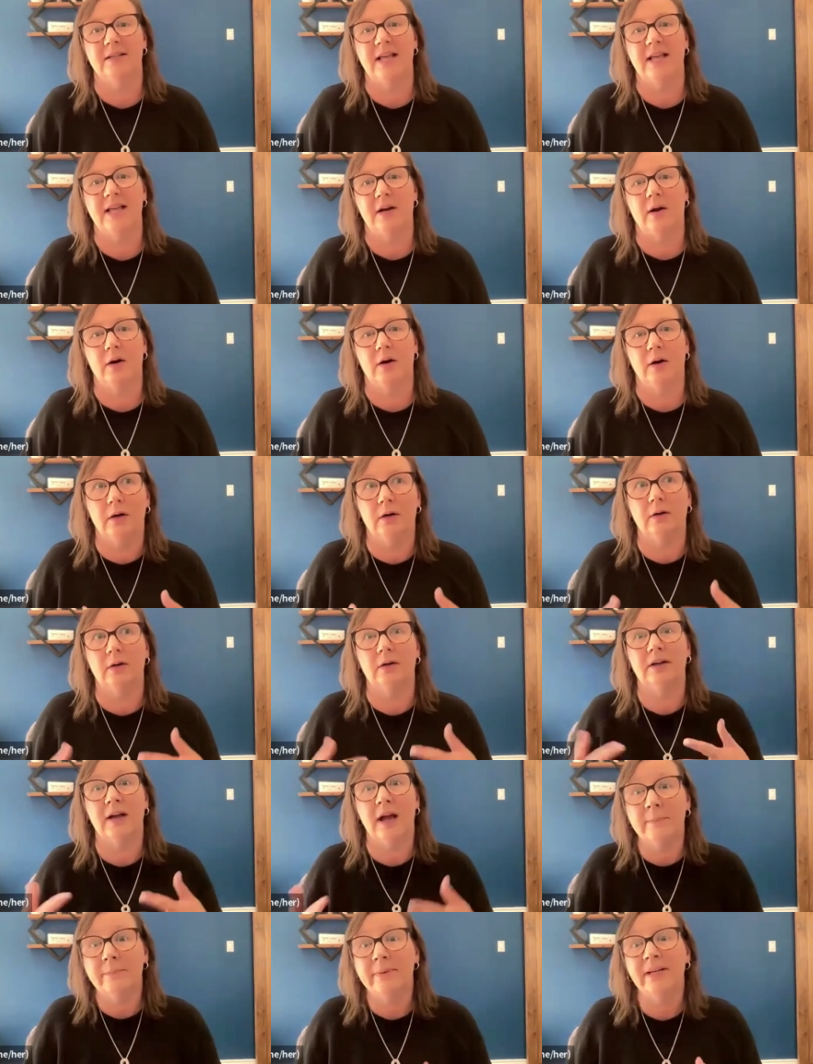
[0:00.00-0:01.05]
and that our
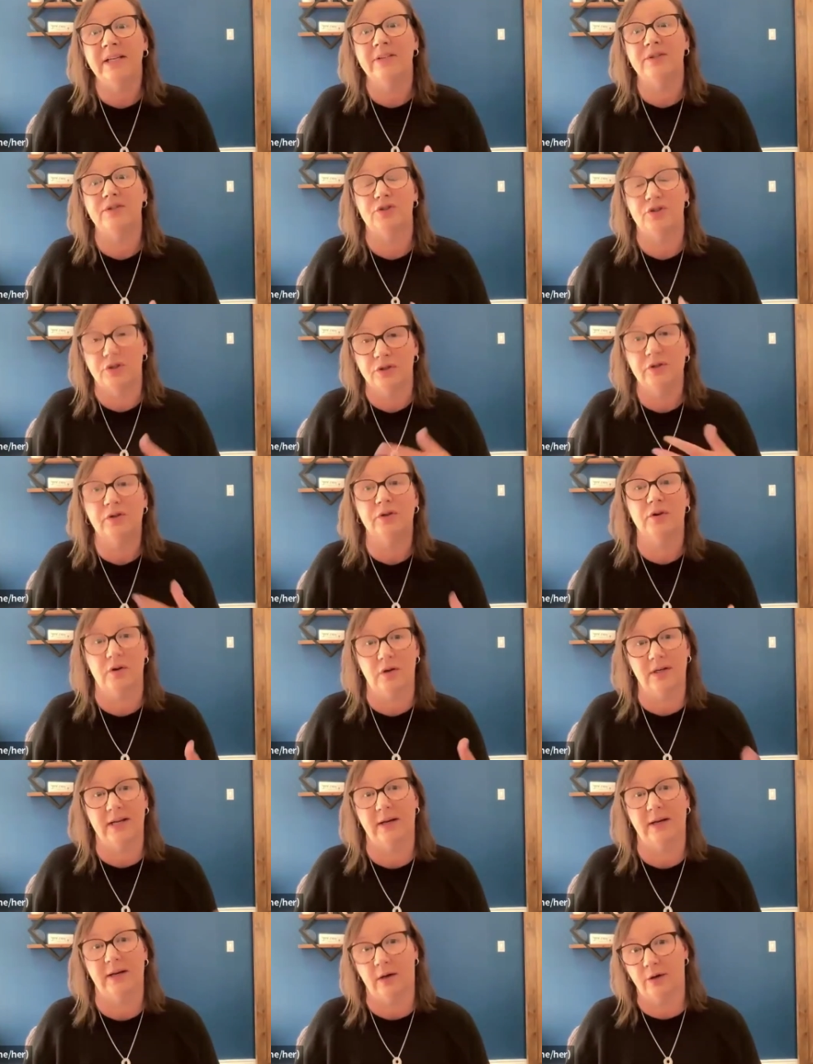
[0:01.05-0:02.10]
companies should
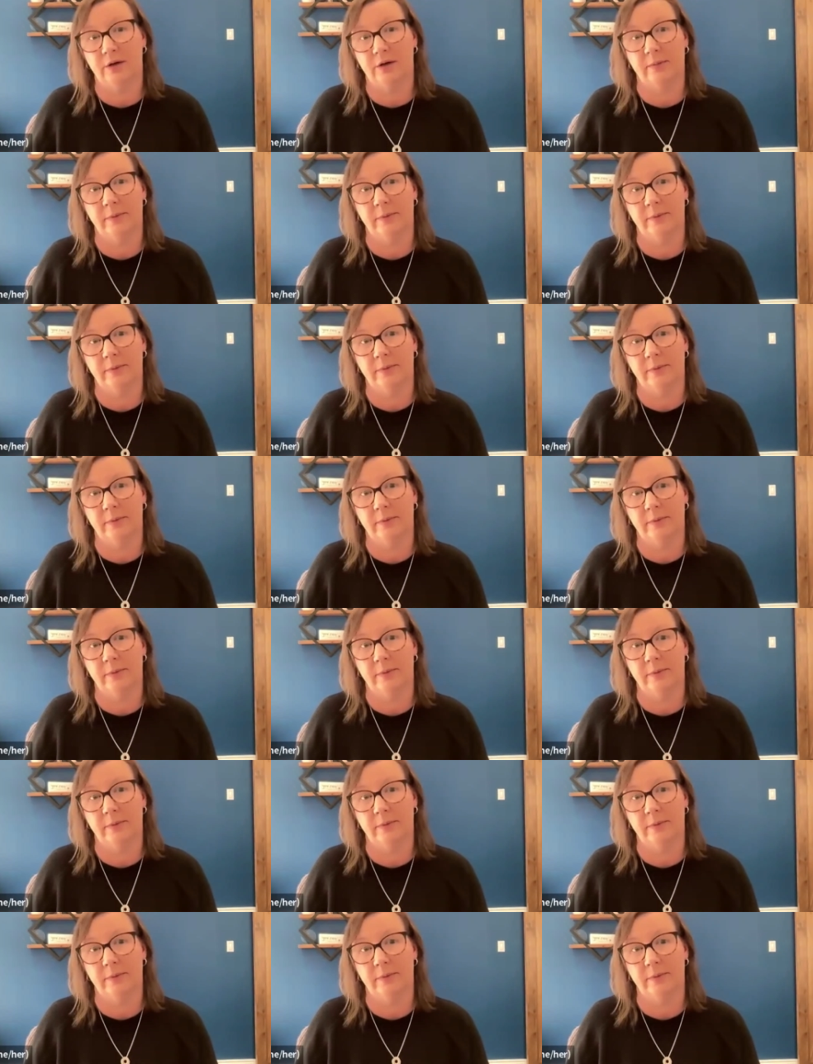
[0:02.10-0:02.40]
look like our